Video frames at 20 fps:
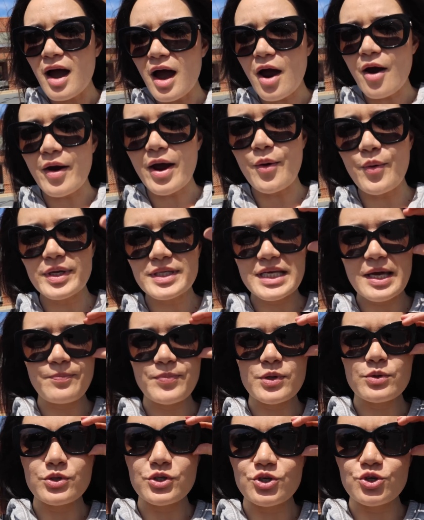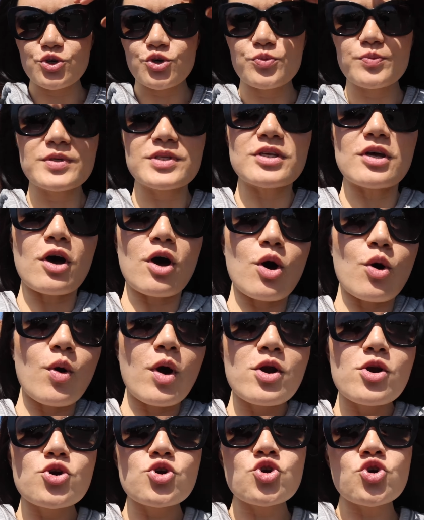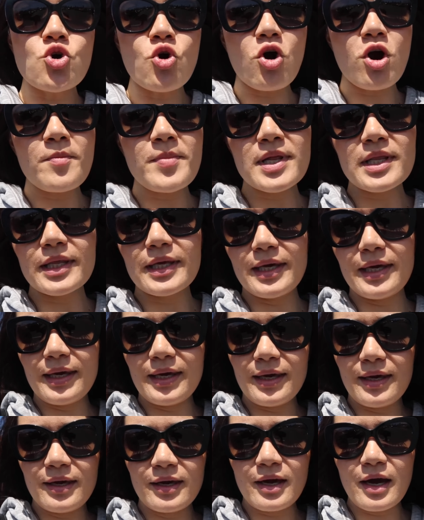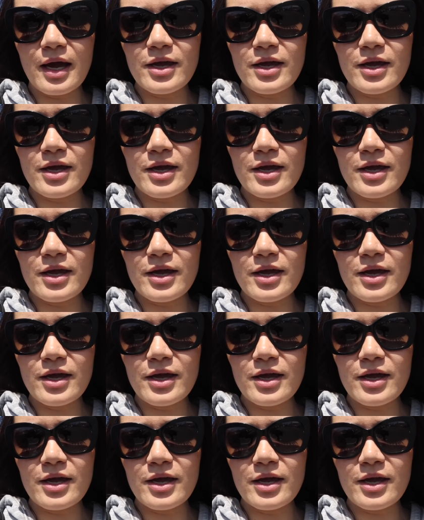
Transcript: All right, what's up YouTube? So normally,